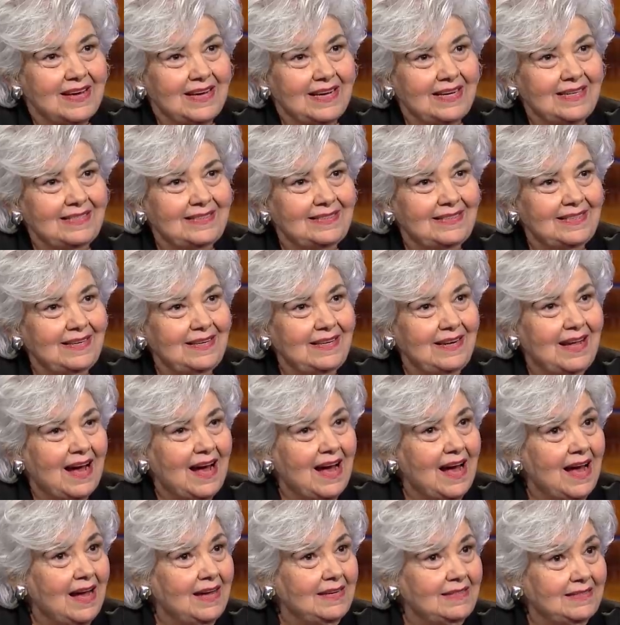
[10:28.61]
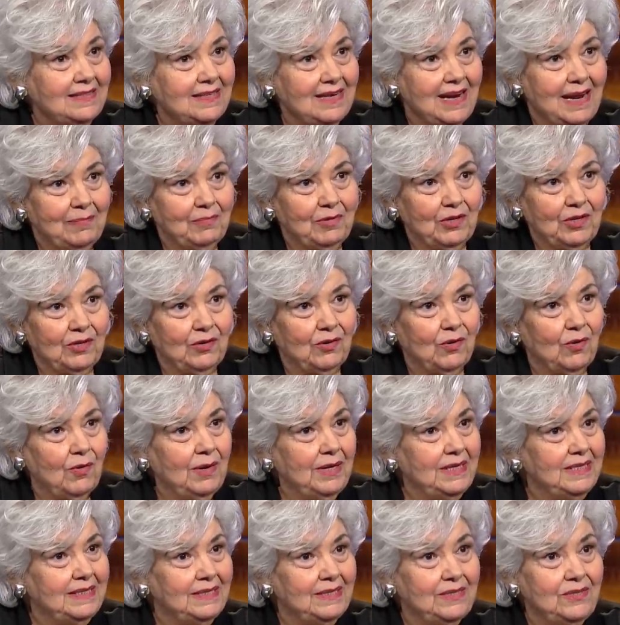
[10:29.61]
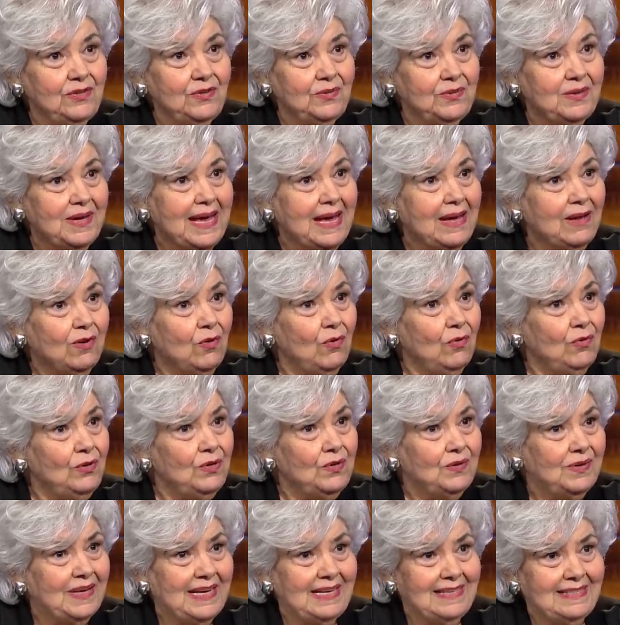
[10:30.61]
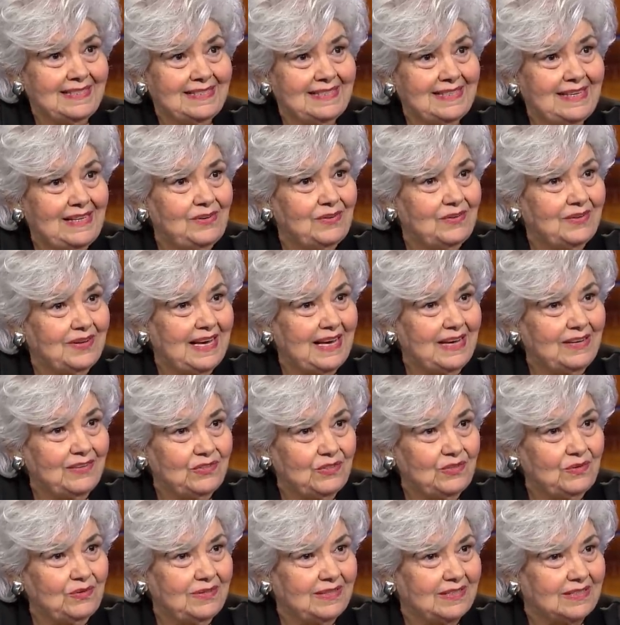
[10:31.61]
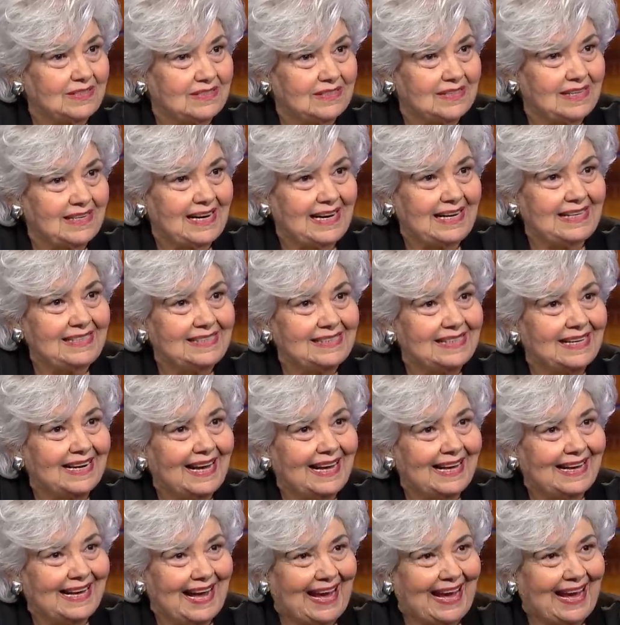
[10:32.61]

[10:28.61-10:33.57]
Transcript: He said, I said, I'm going to go. He said, you can't go. You can't see. You can't do this. And I said, I